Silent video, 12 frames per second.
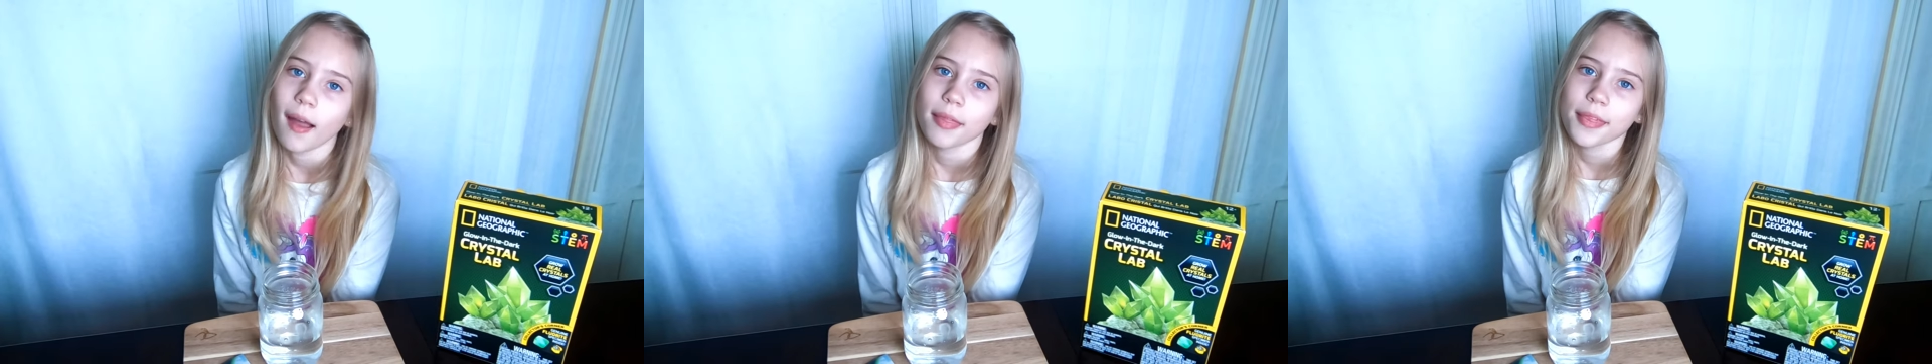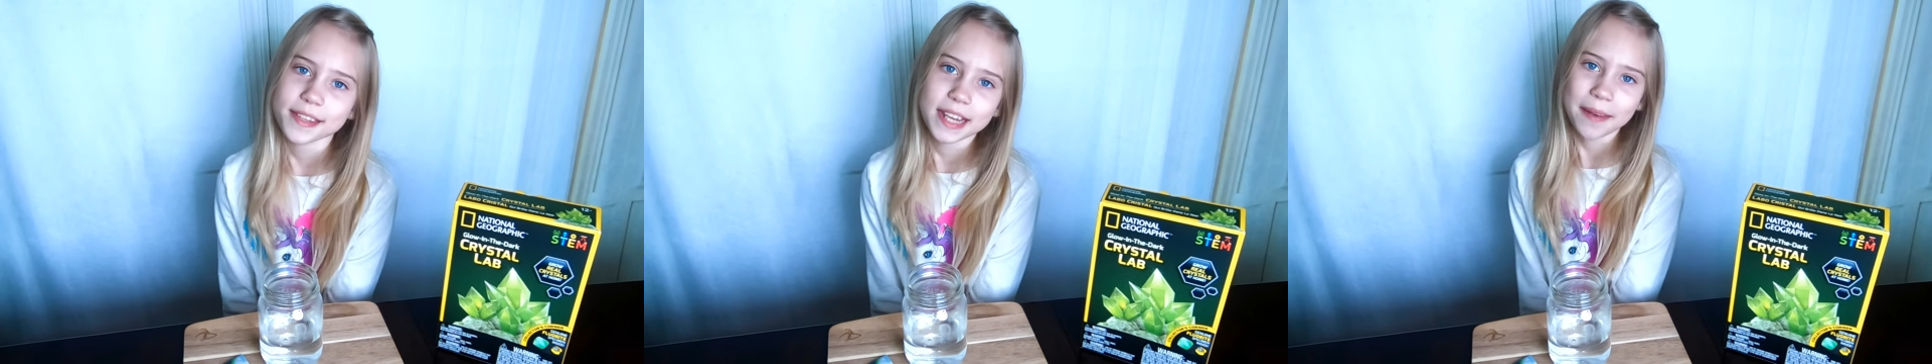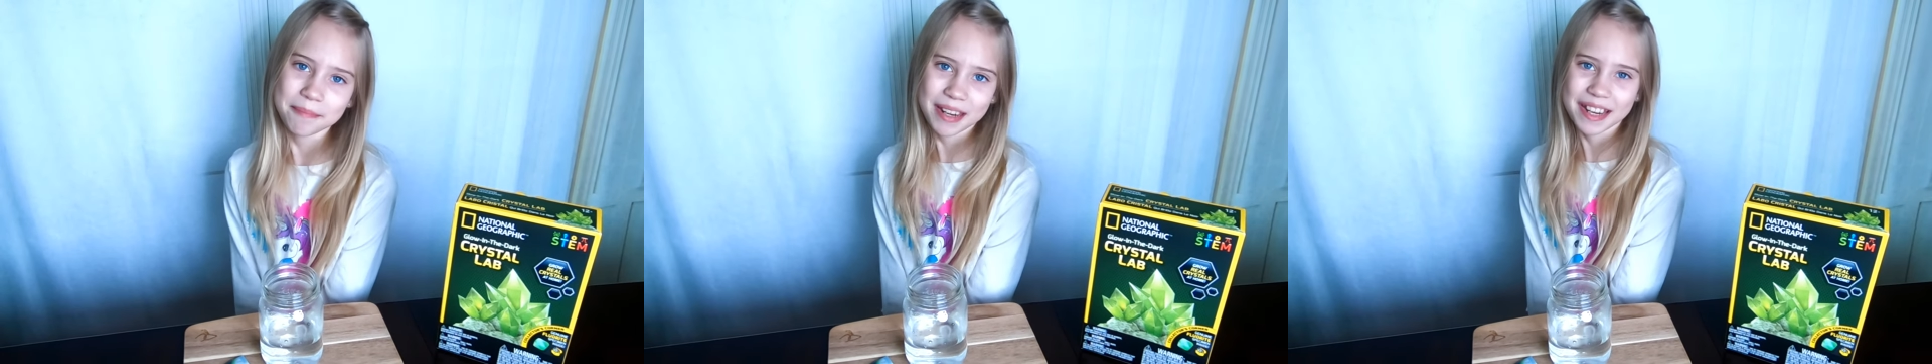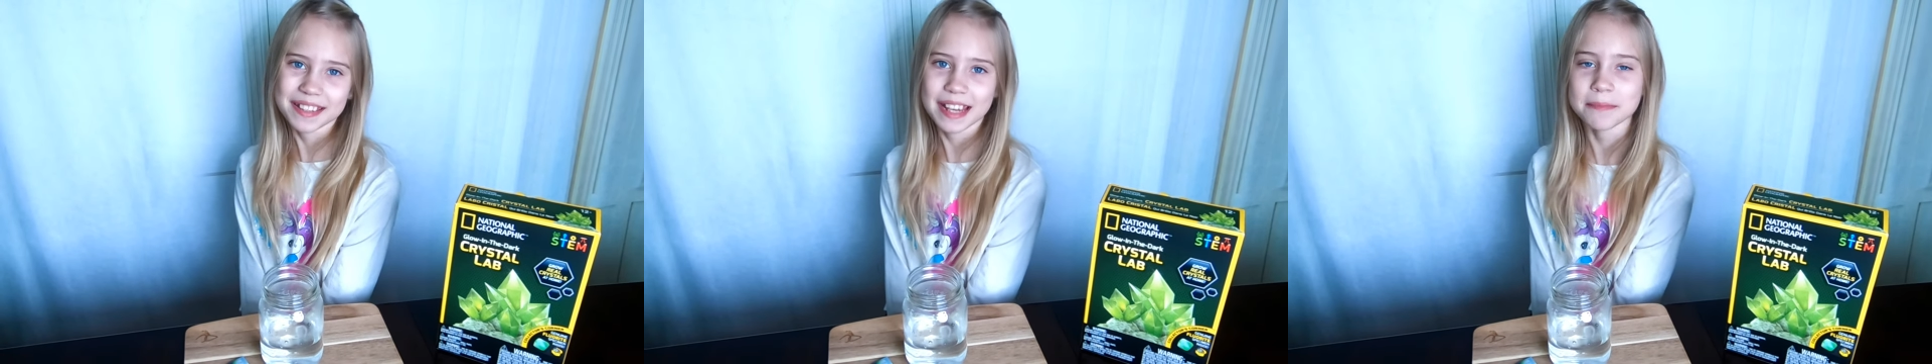The 10
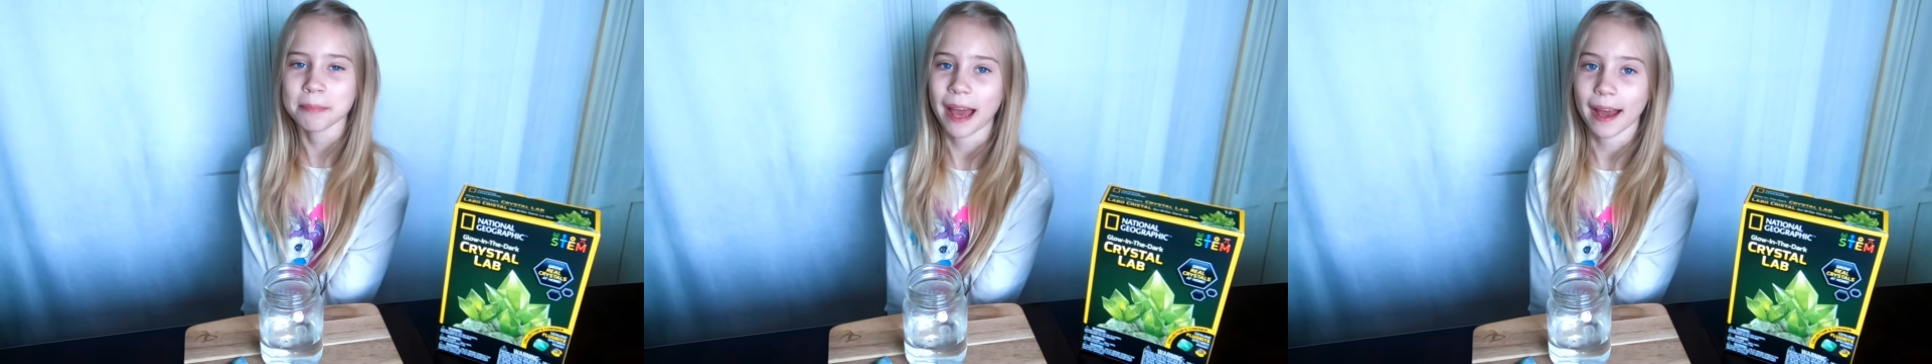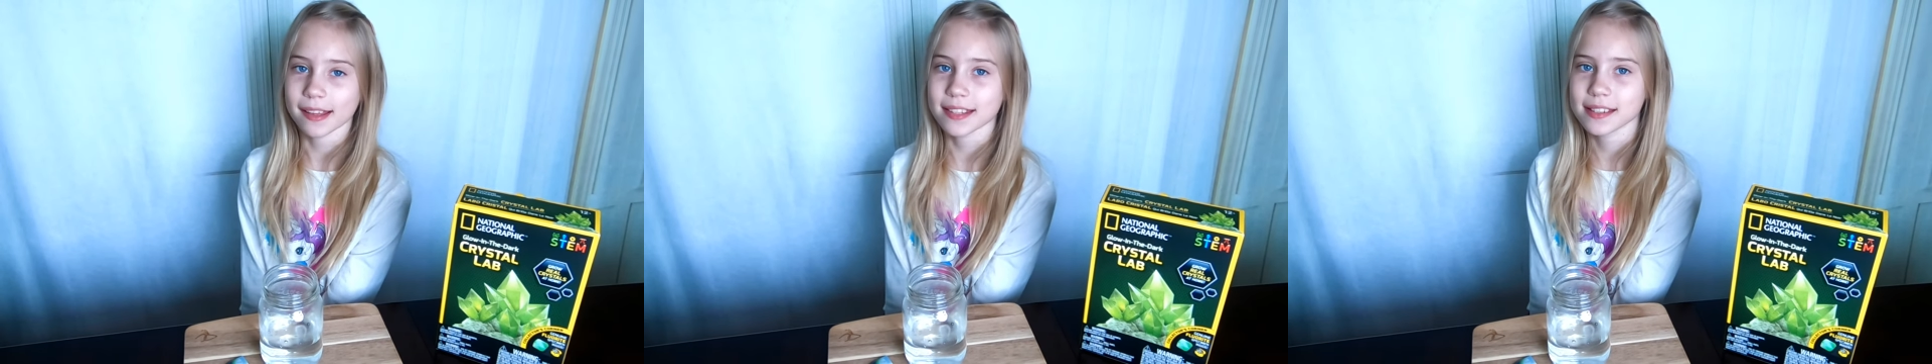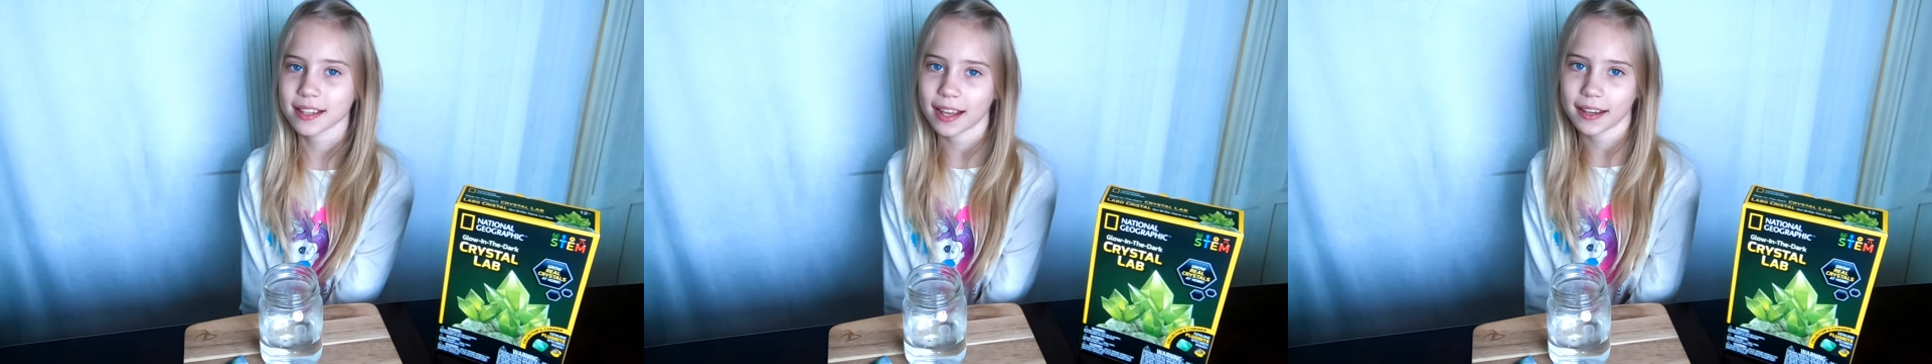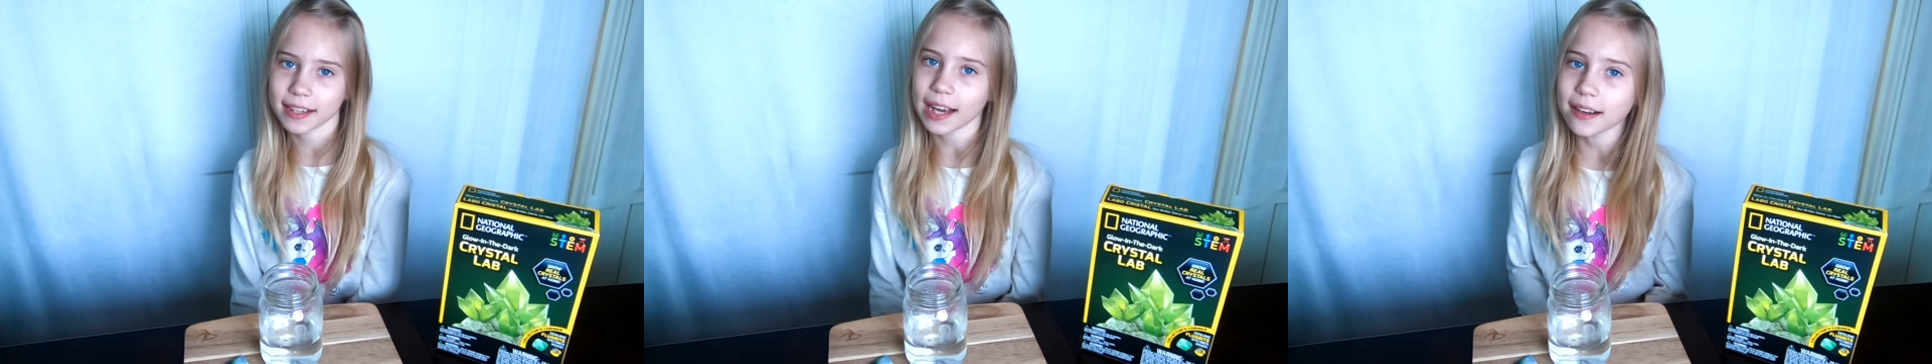minutes has passed,
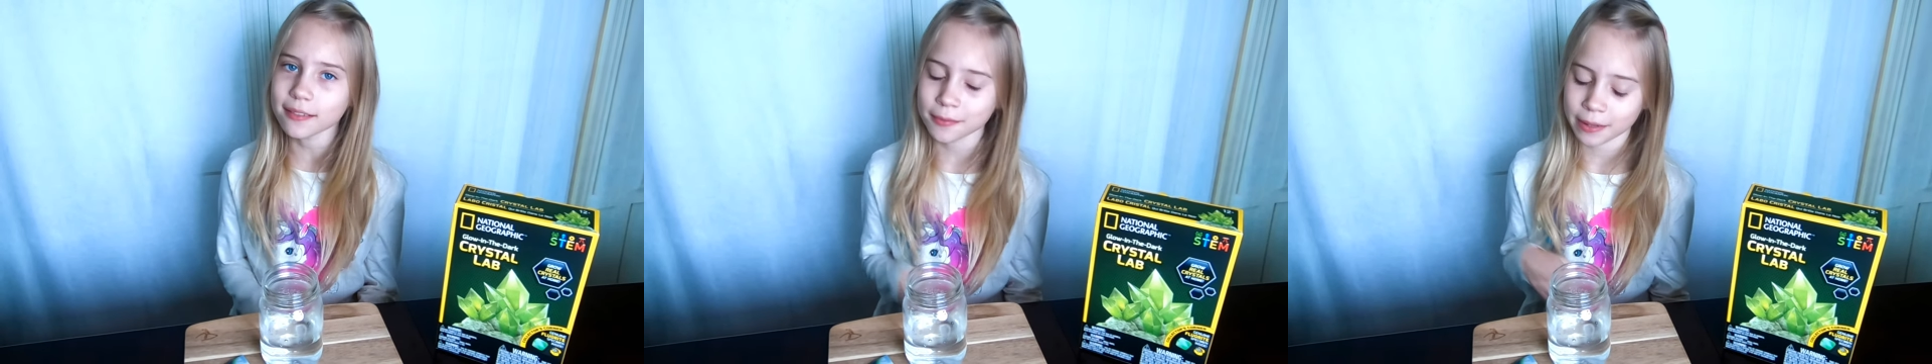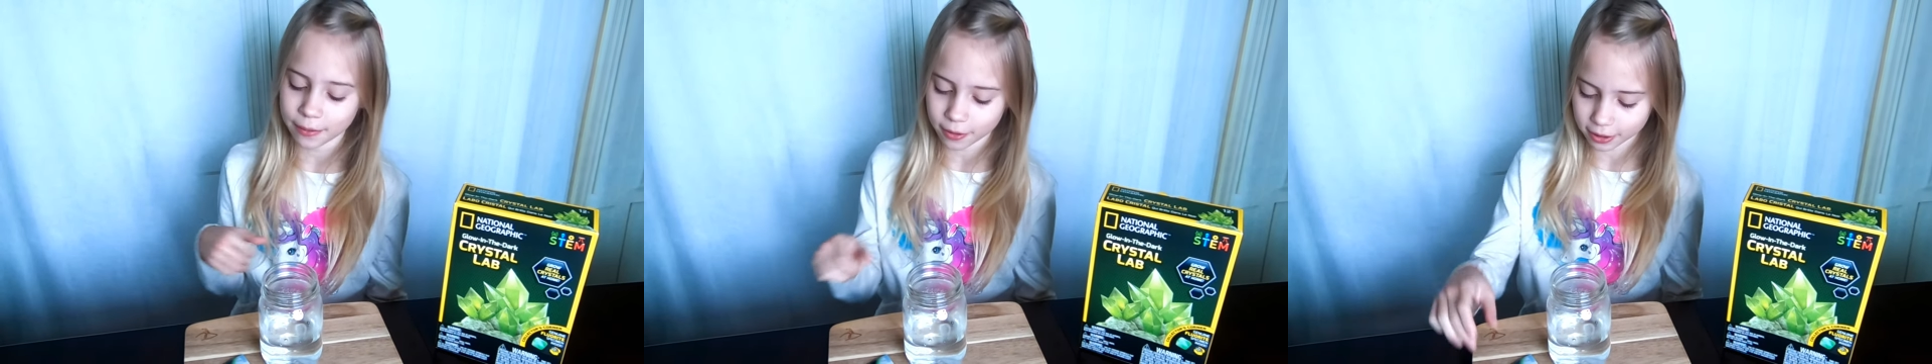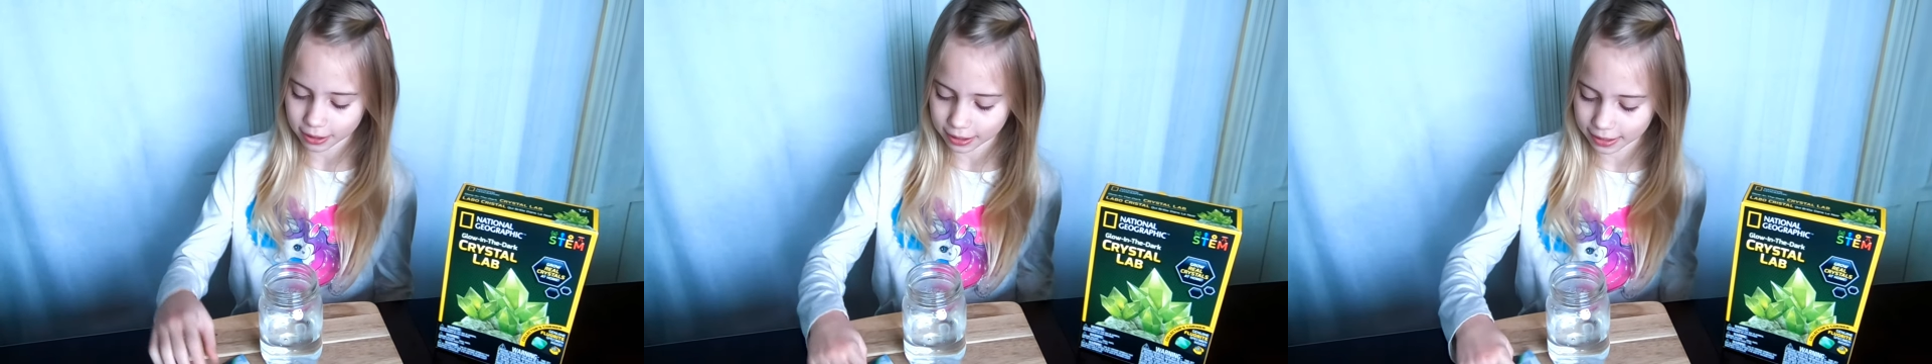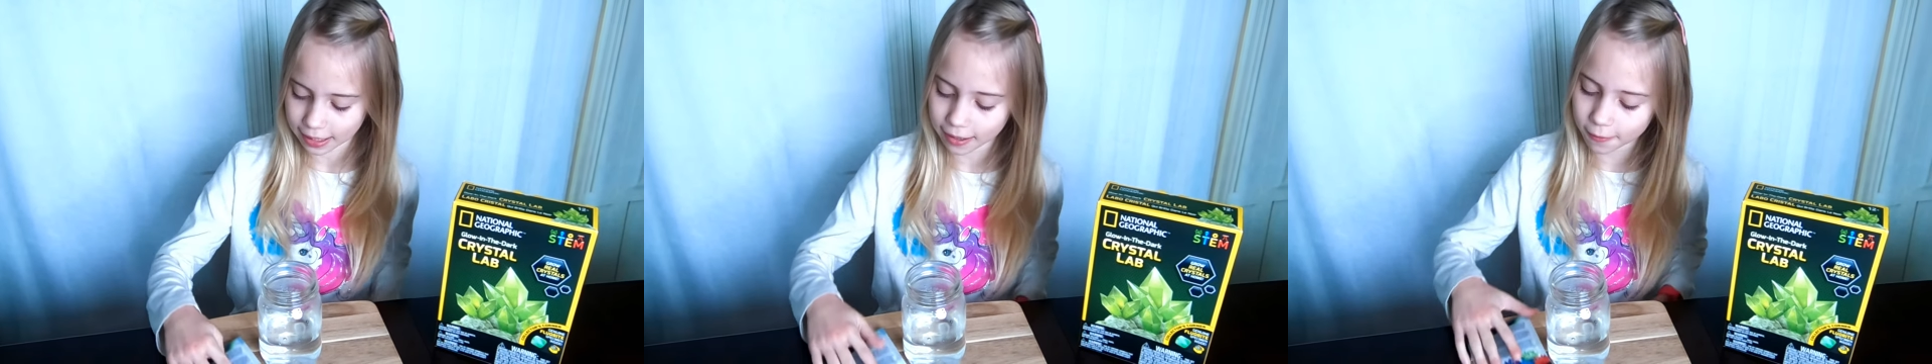and now we are gonna
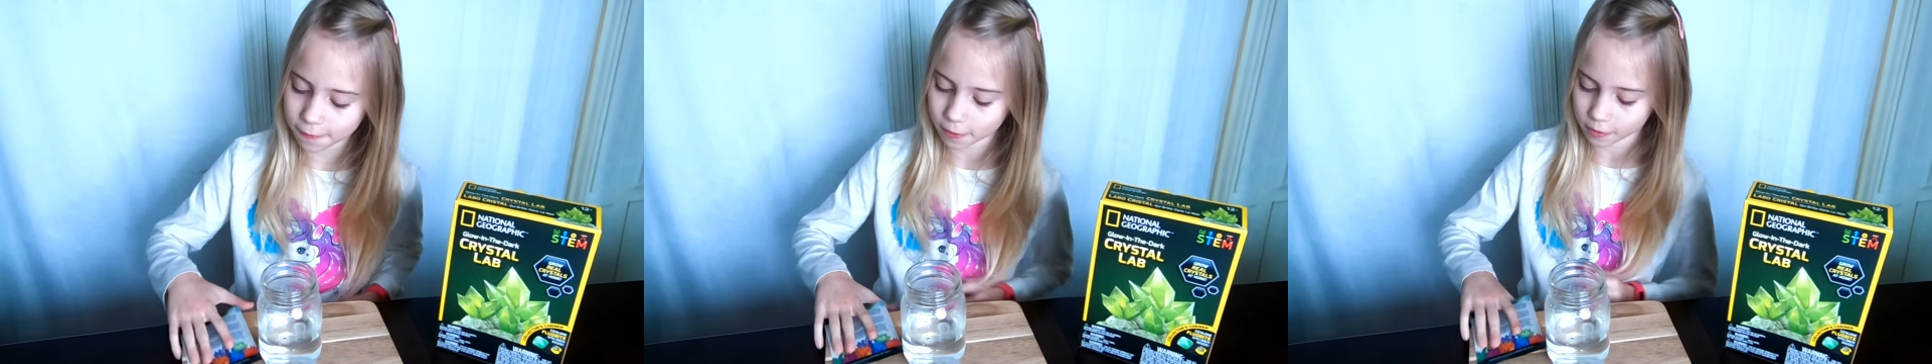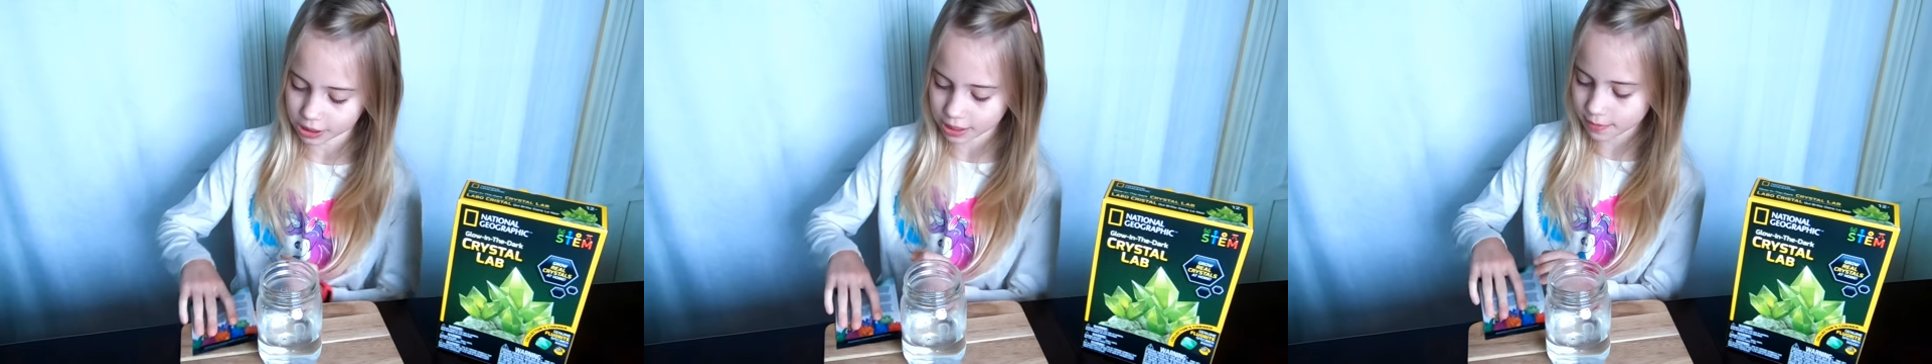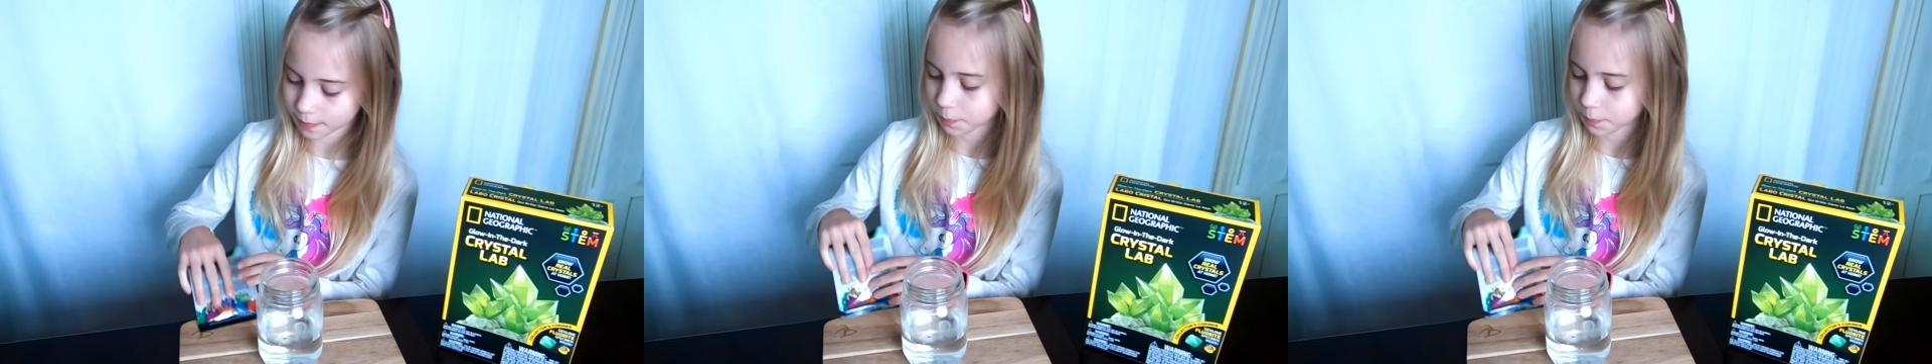carefully